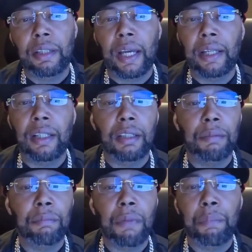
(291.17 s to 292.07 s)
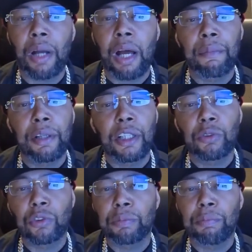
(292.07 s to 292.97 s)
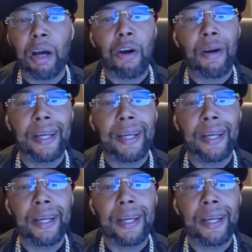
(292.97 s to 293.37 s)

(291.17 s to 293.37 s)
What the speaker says: and my primaries were small.